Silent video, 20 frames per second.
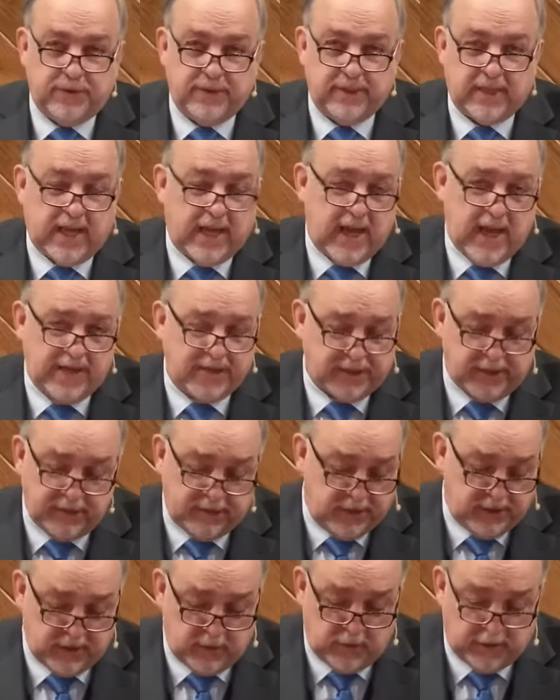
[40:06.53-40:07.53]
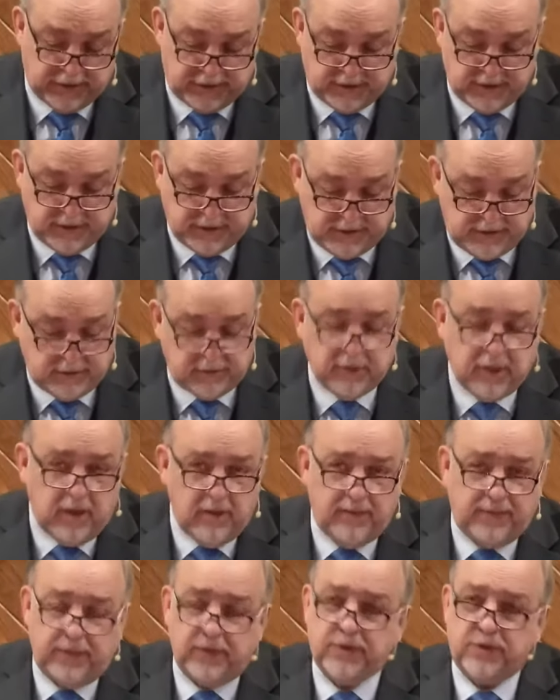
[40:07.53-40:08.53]
And I ask you this question Do you
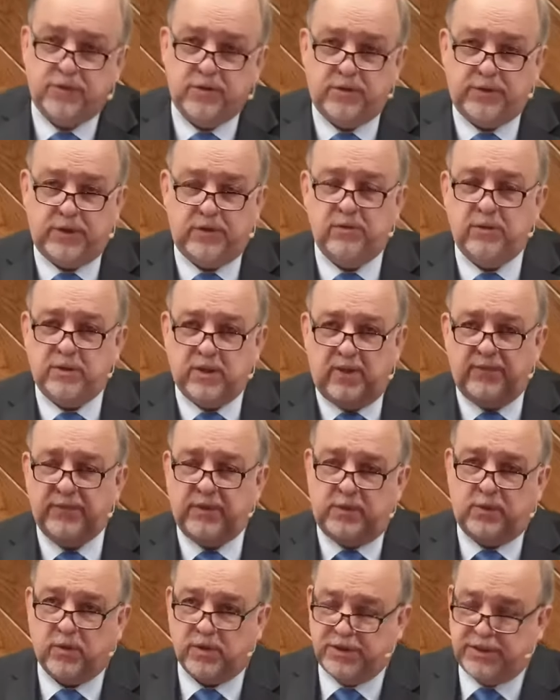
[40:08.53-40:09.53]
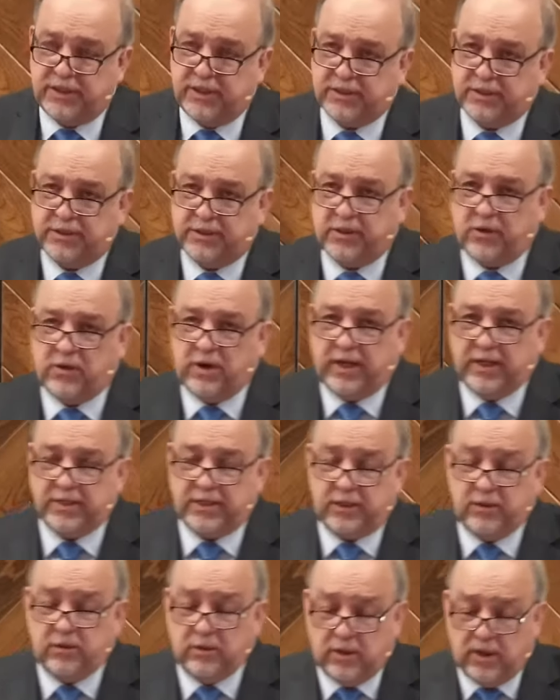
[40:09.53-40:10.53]
love the truth? Do you love the Lord Jesus Christ?
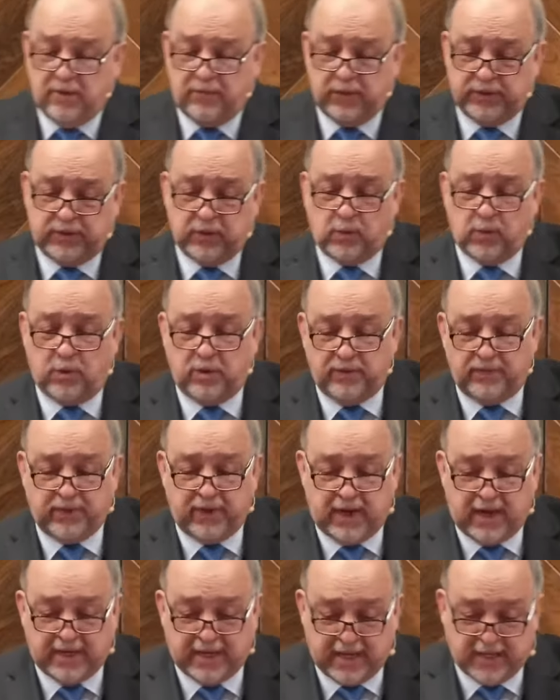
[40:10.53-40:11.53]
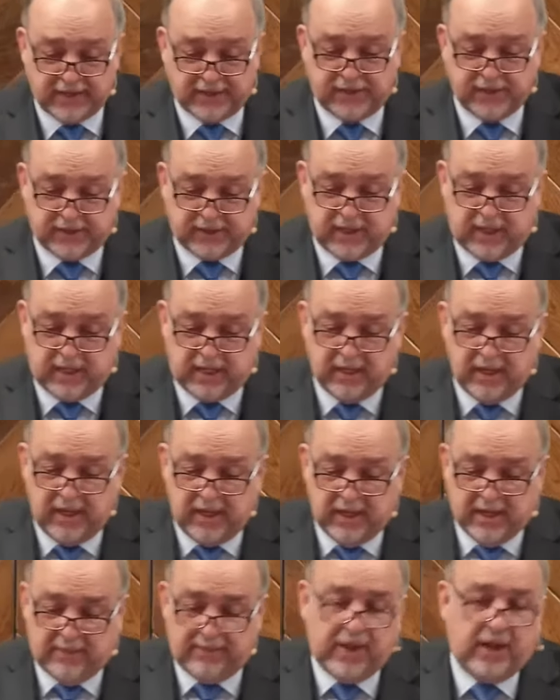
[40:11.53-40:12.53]
Do you love what the Word of God has to say
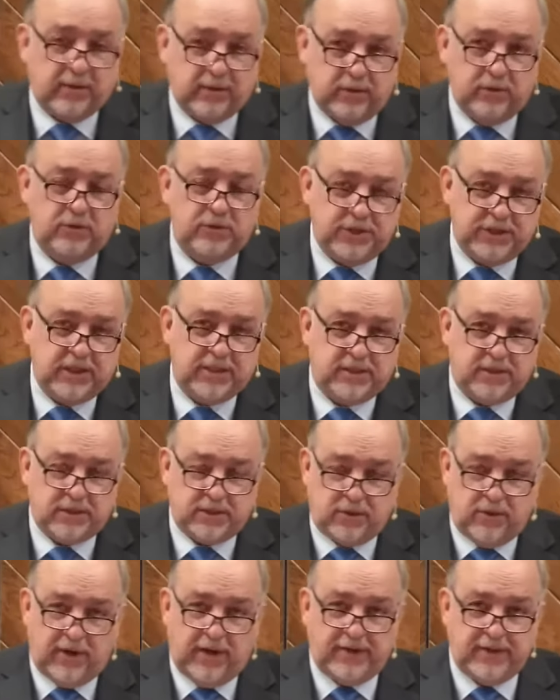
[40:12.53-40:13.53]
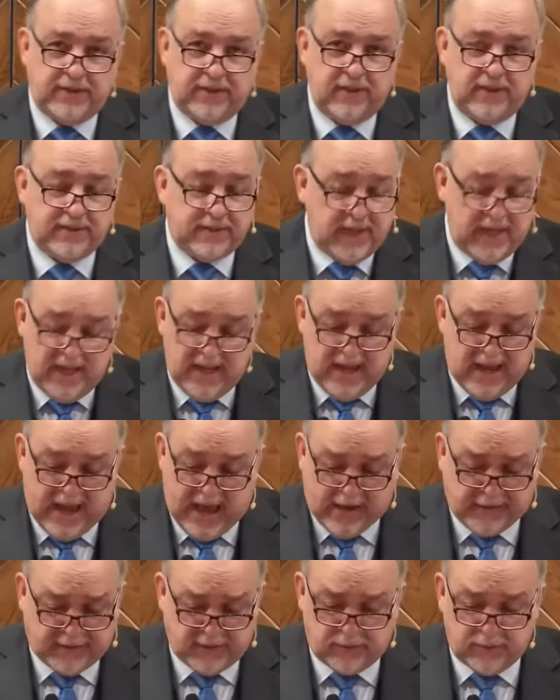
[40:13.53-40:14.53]
about who Jesus Christ is?
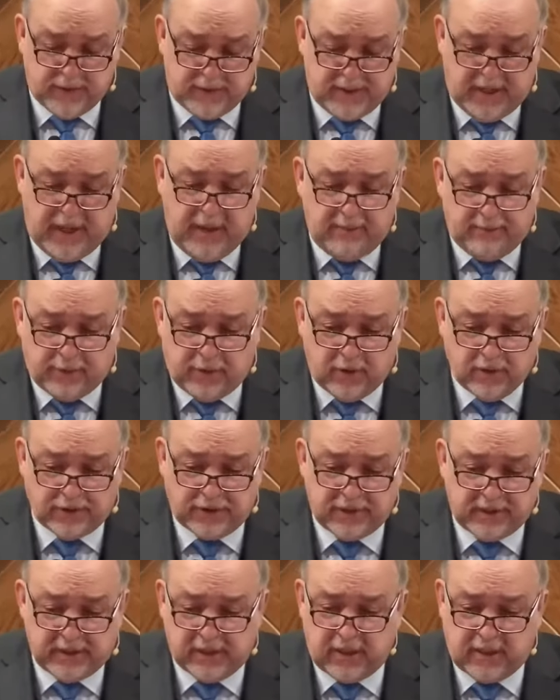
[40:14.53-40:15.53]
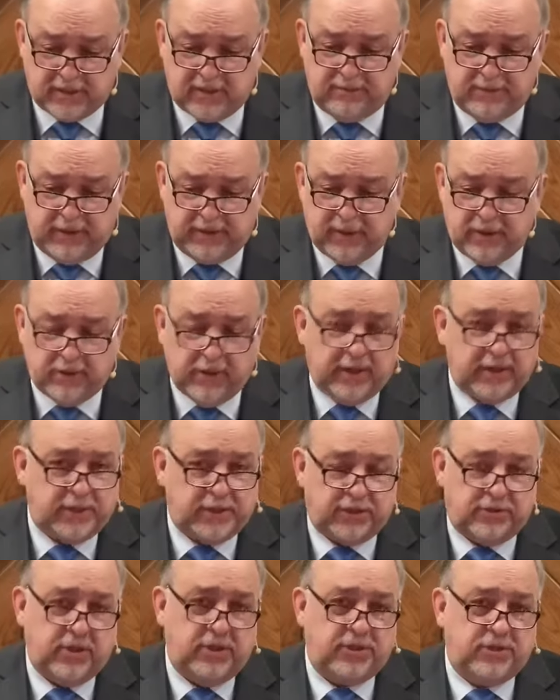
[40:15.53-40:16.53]
As a redeemed person, it ought to be the greatest
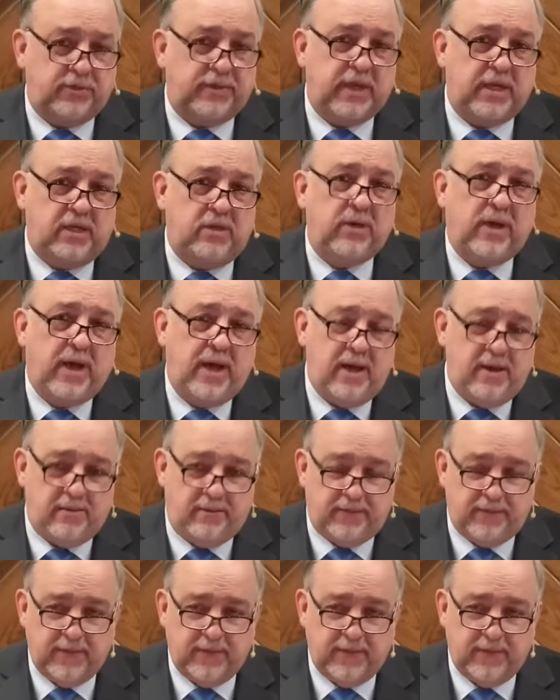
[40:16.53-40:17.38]
treasure that you have.